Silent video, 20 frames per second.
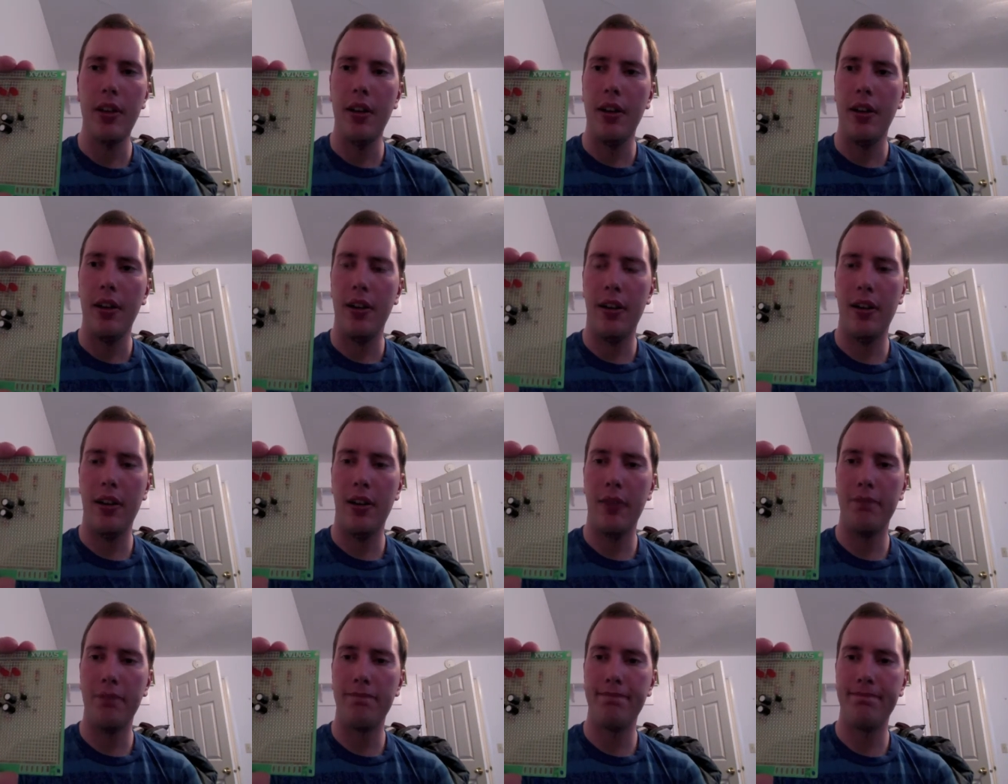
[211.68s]

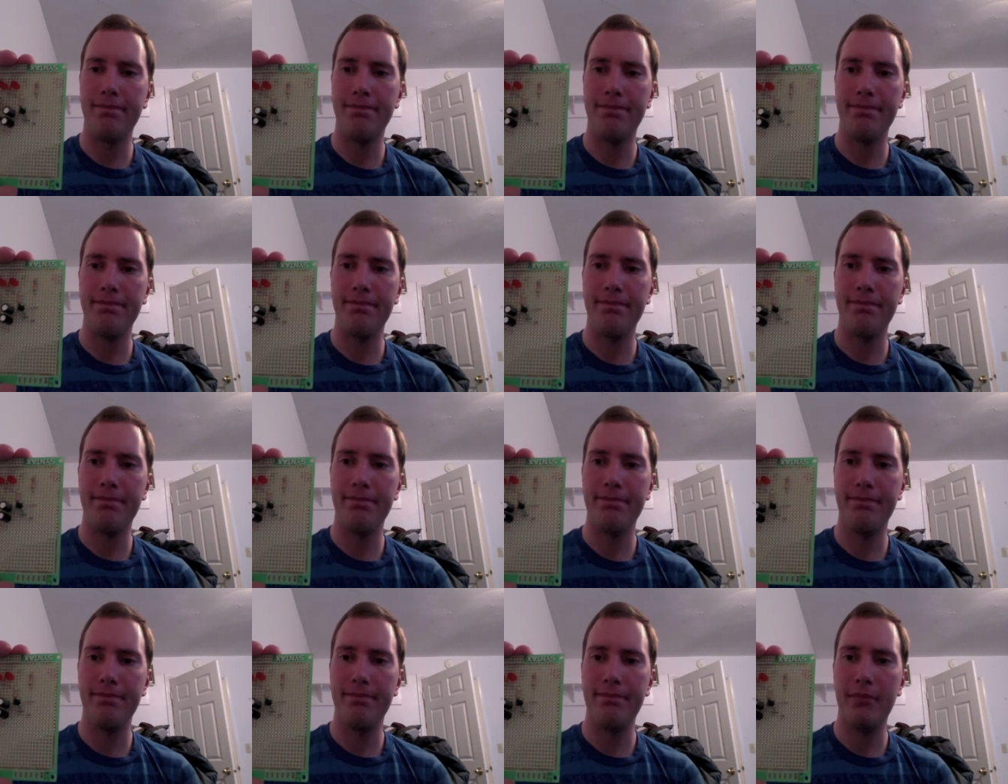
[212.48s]
The
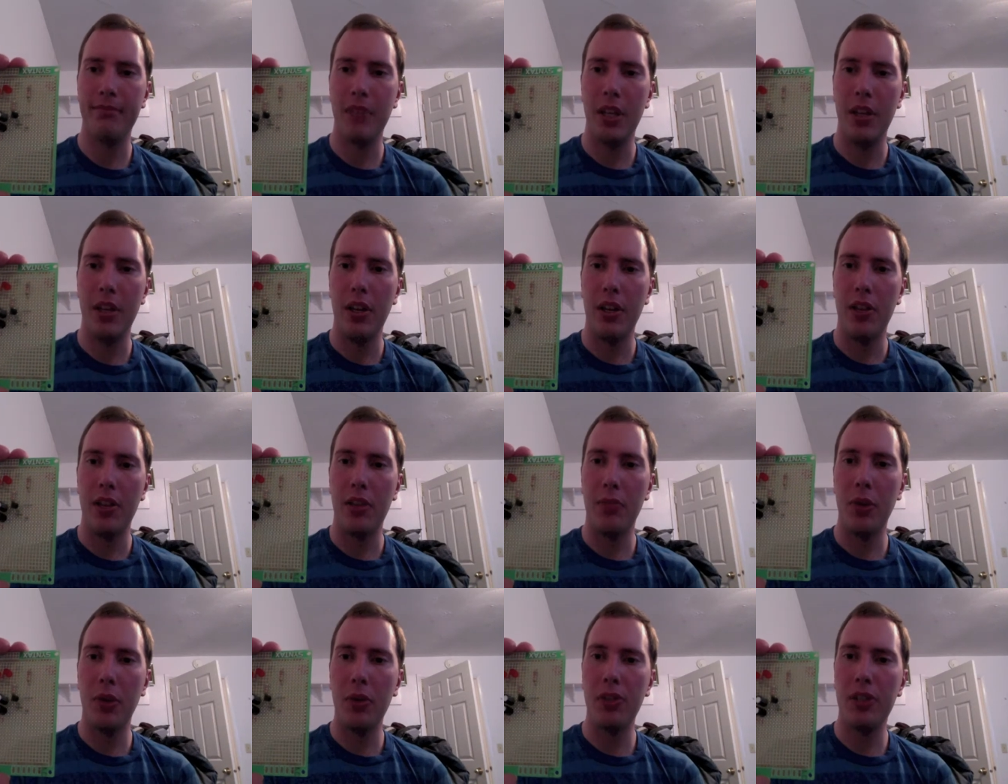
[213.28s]

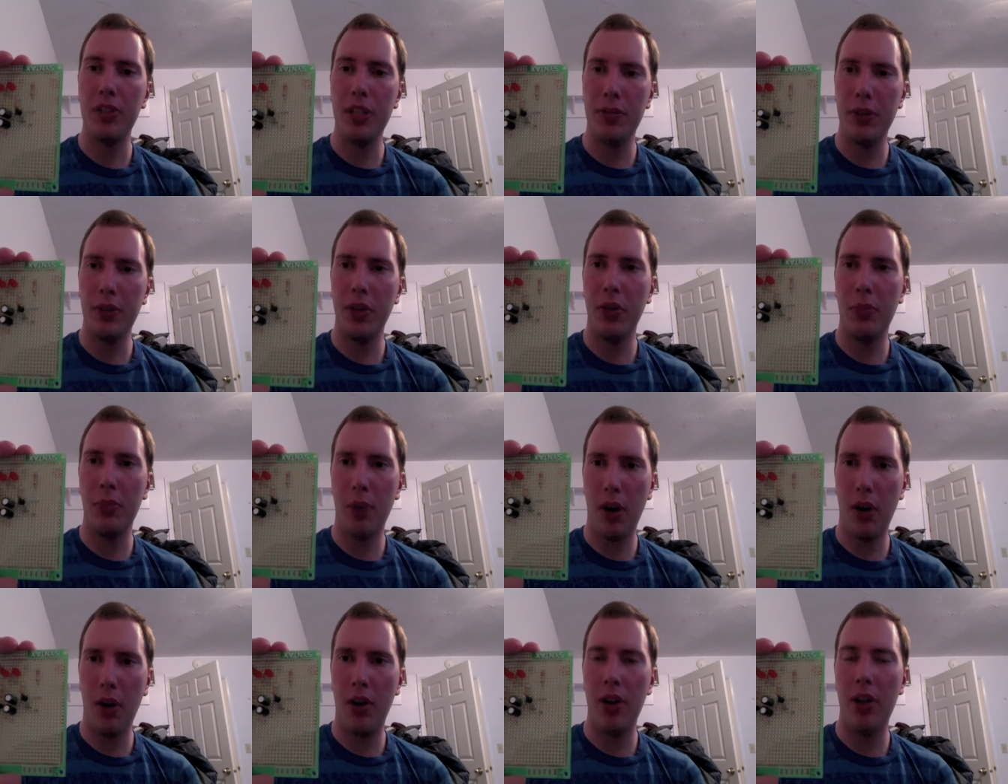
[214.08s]
most difficult
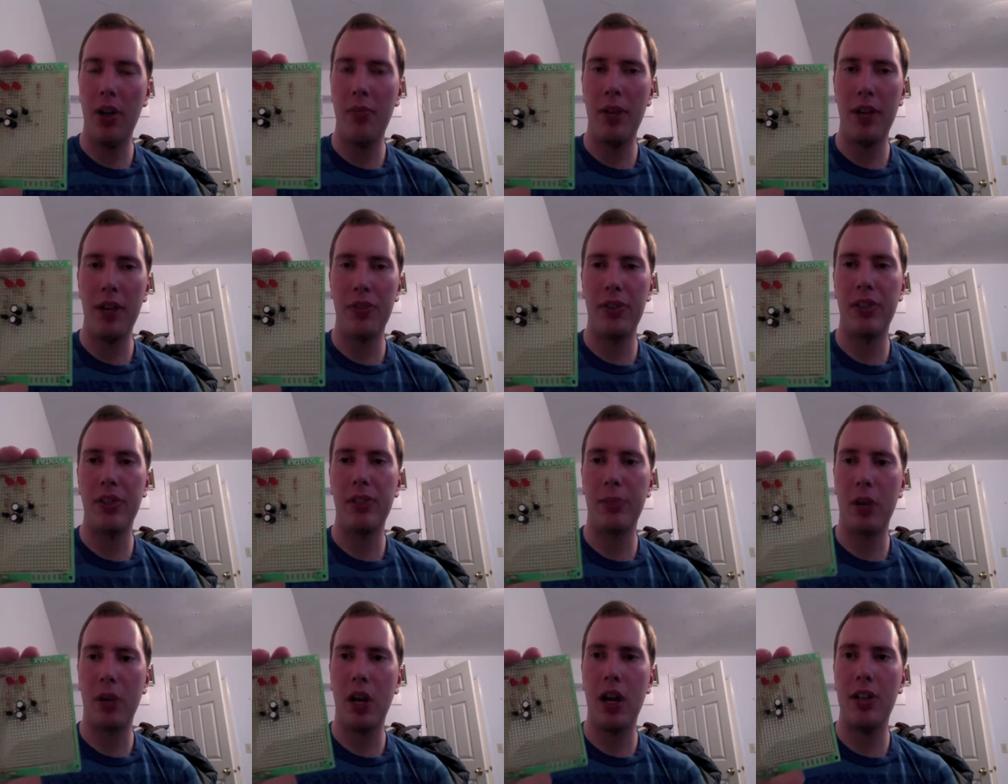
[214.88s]
part about this
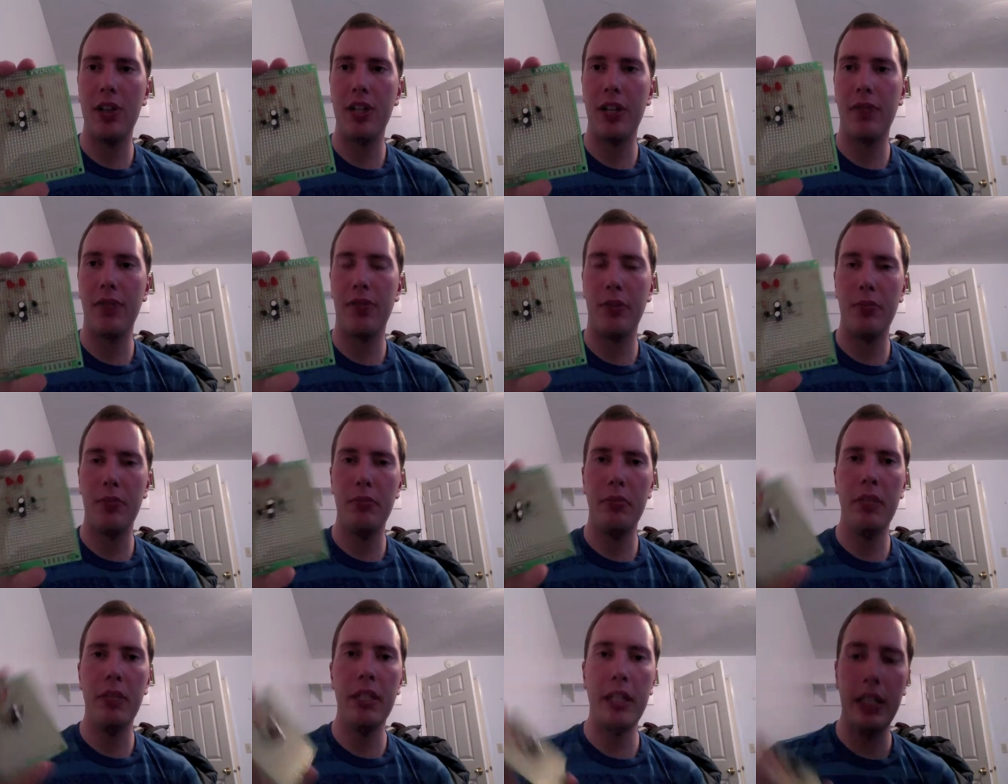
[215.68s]
project for
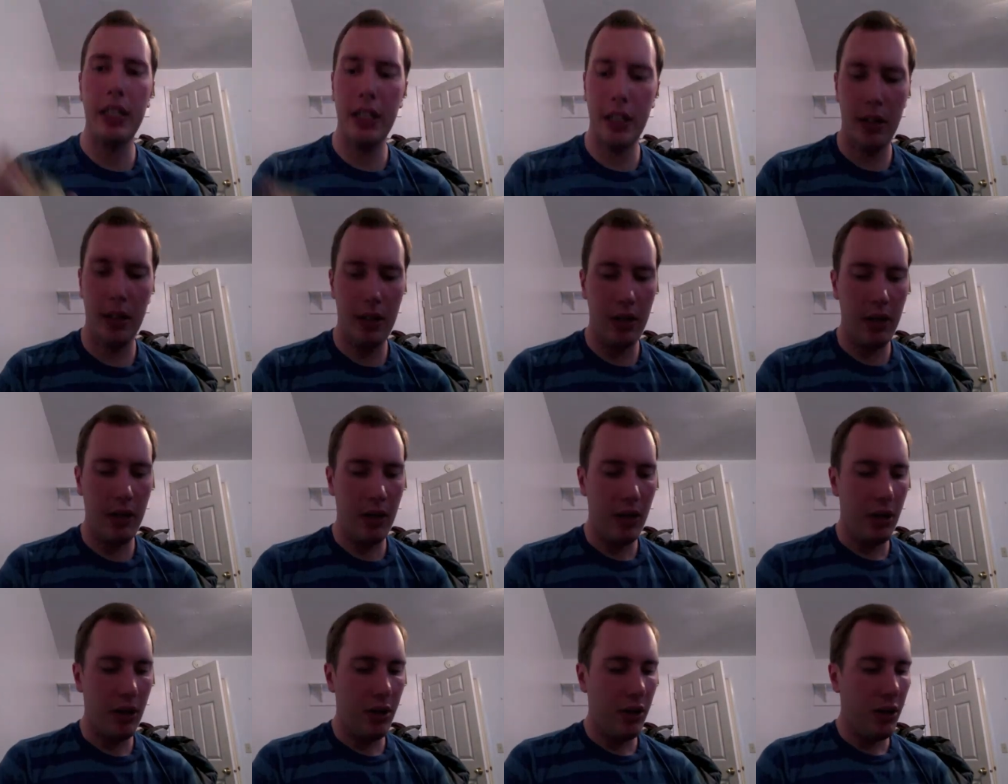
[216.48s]
me
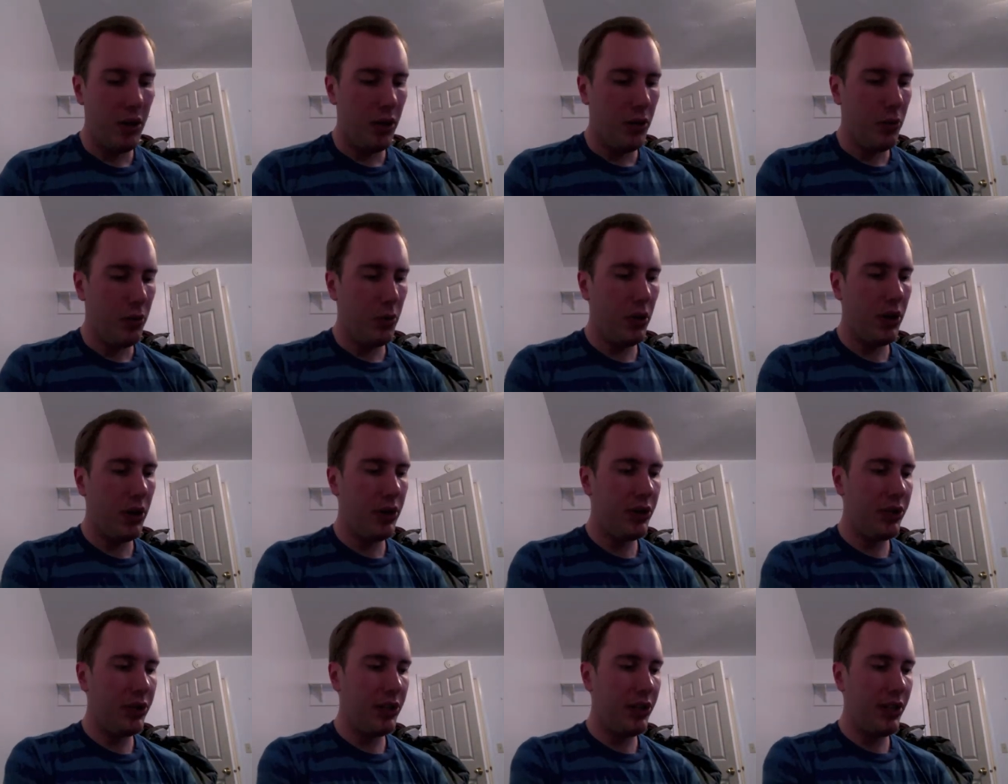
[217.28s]

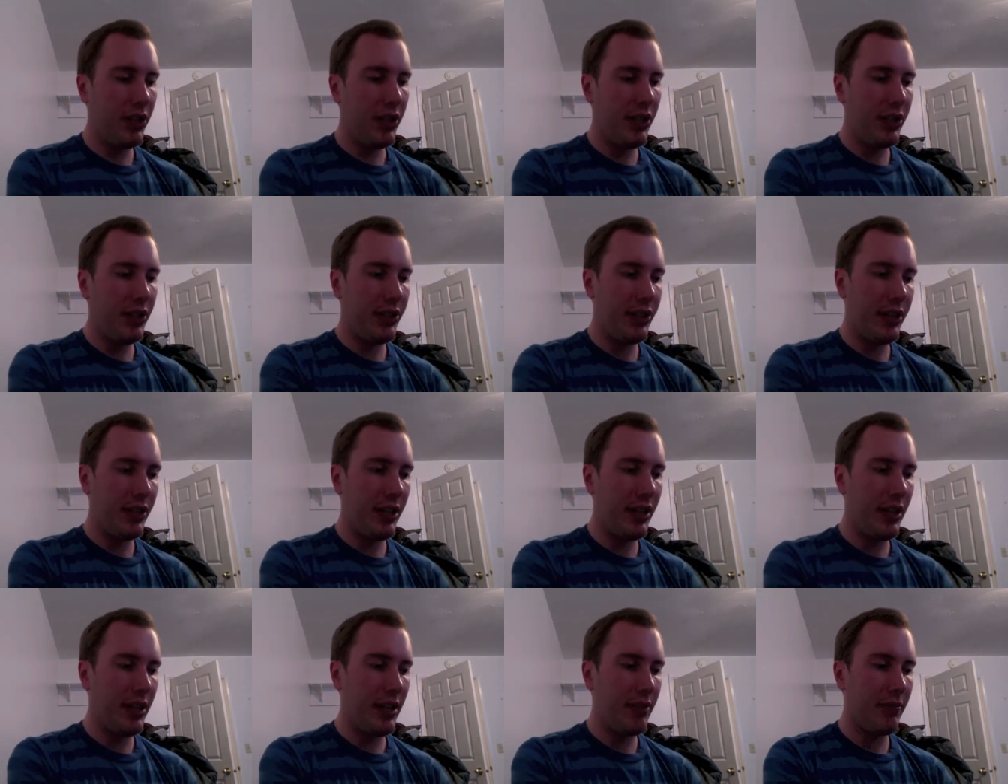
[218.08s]
was just
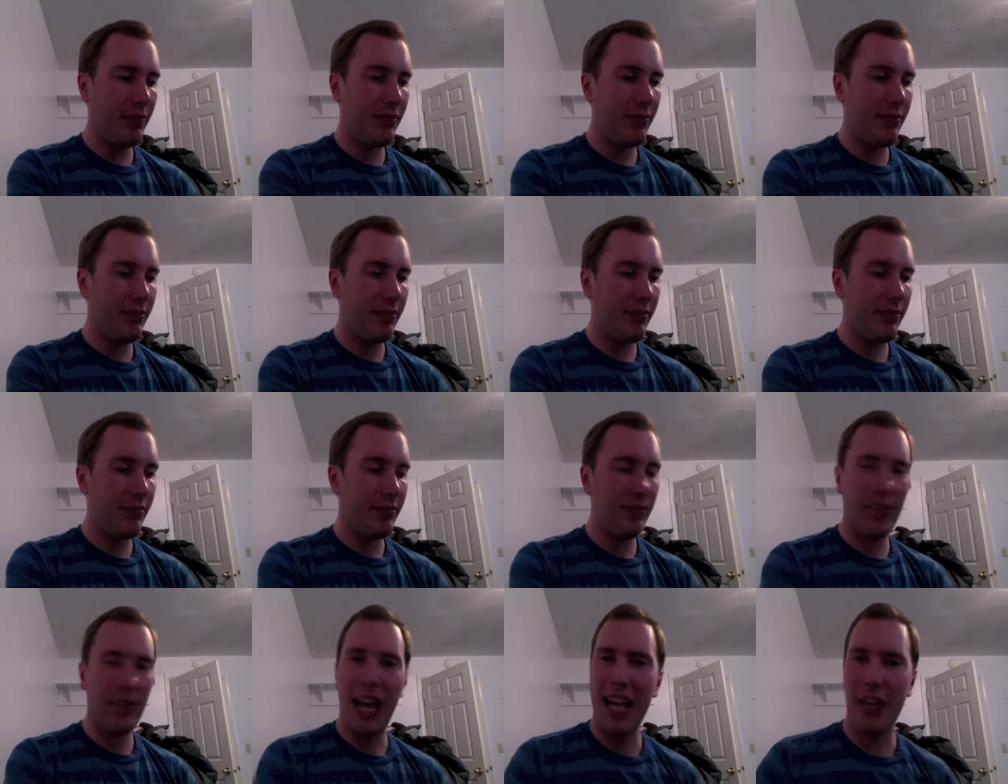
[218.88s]

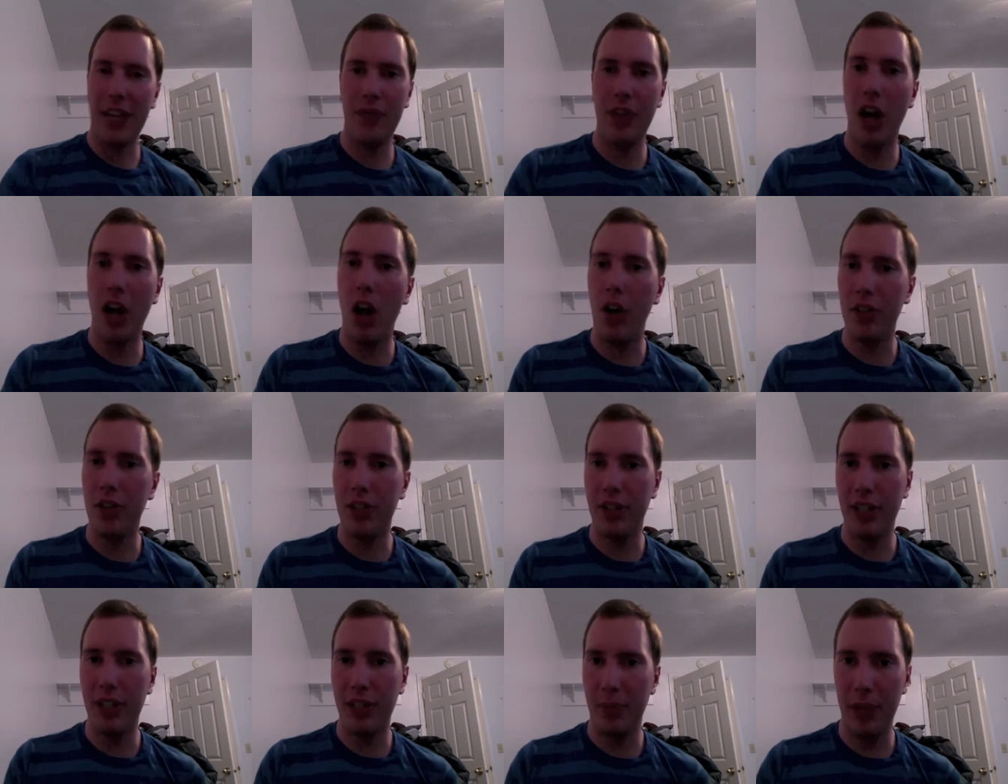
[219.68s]
lack of knowledge
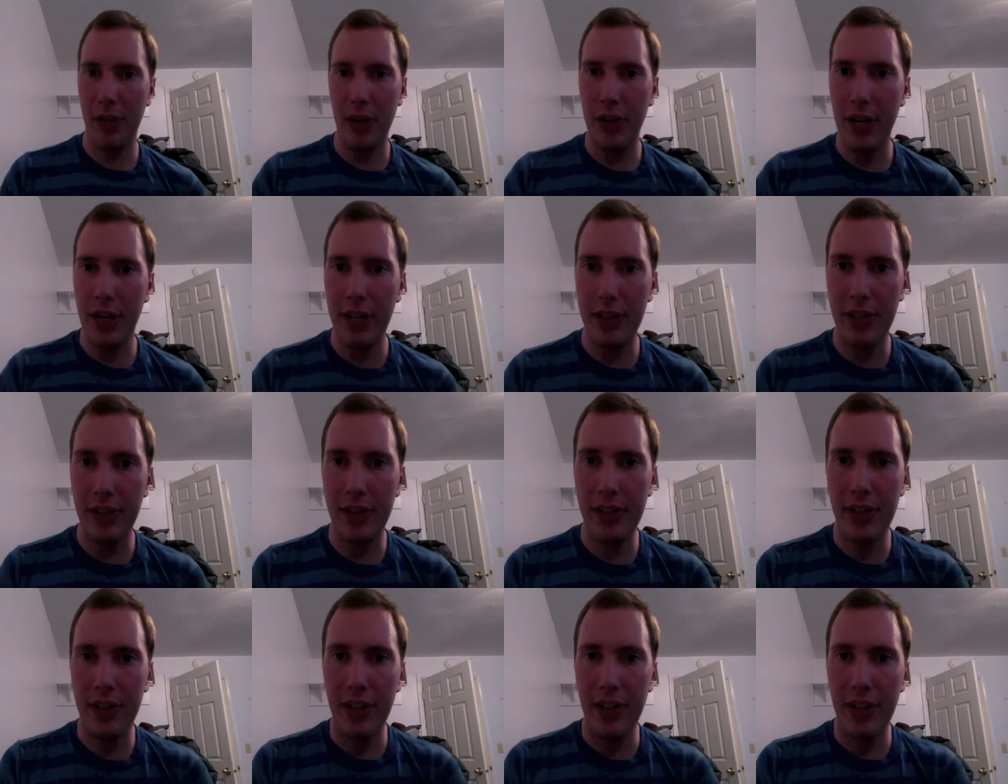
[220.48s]
and experience